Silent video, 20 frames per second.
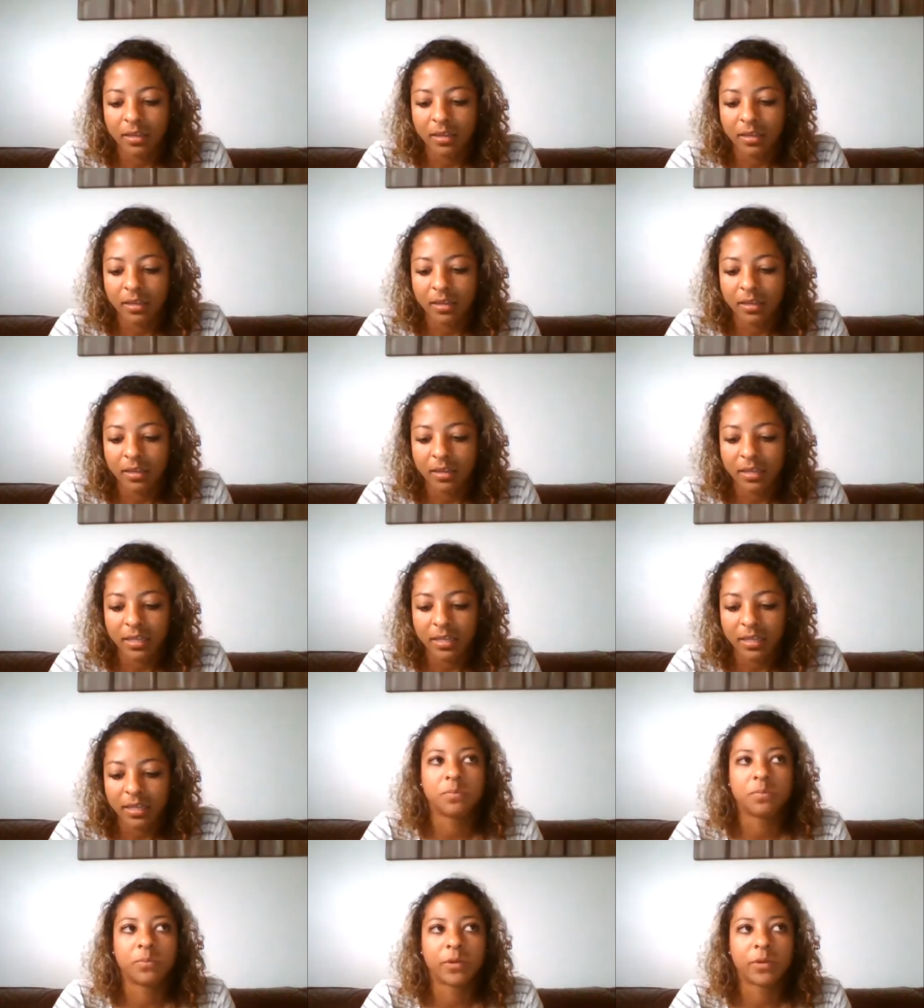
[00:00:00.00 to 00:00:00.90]
I
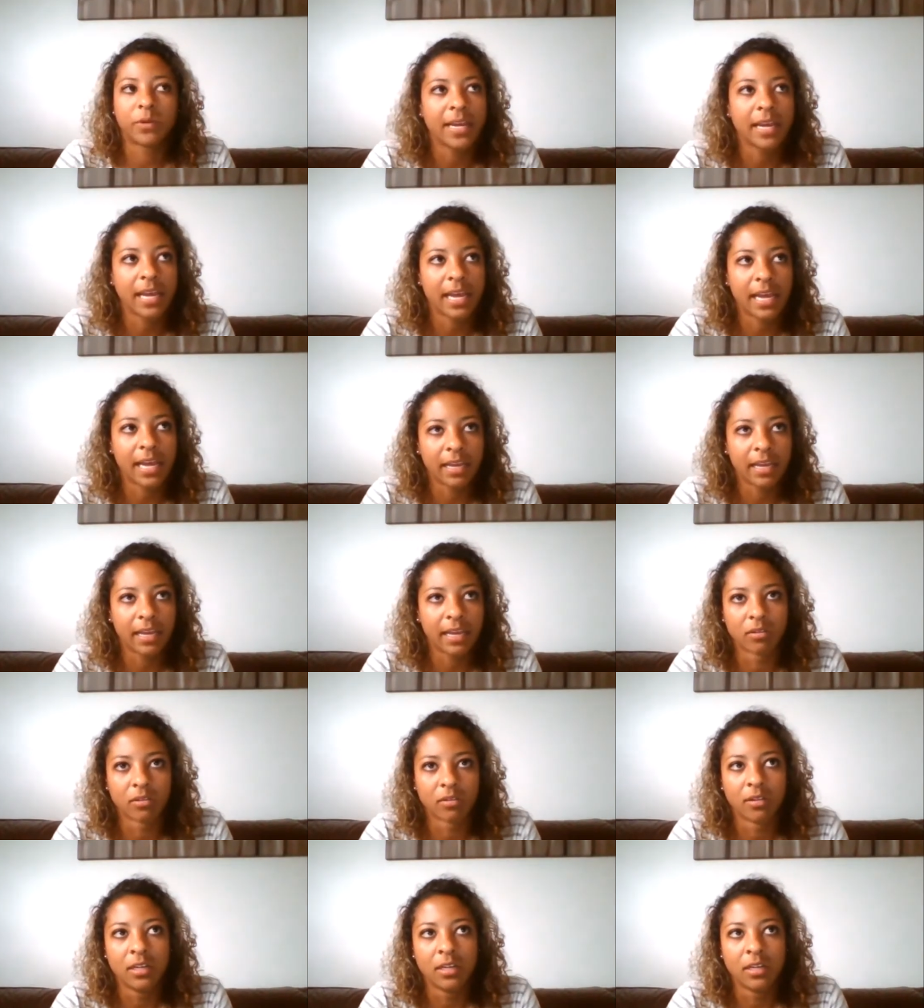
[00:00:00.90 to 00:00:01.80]
sprained my
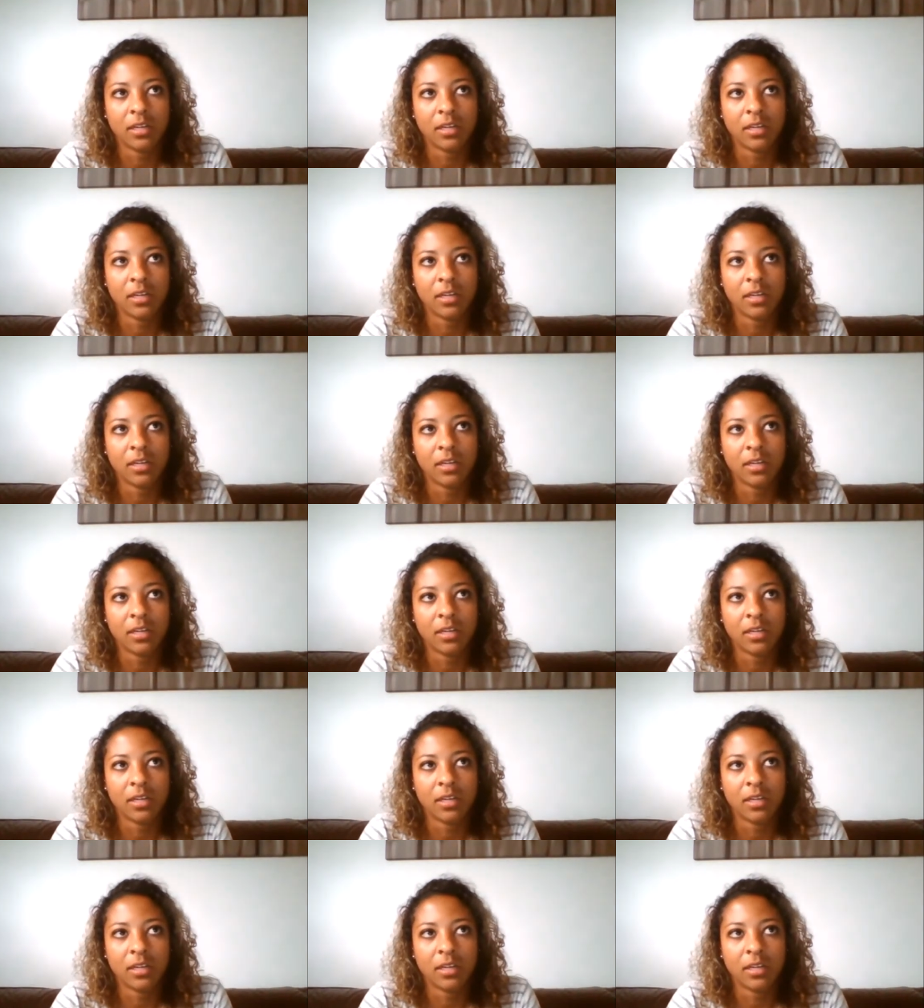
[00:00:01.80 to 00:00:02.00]
ankle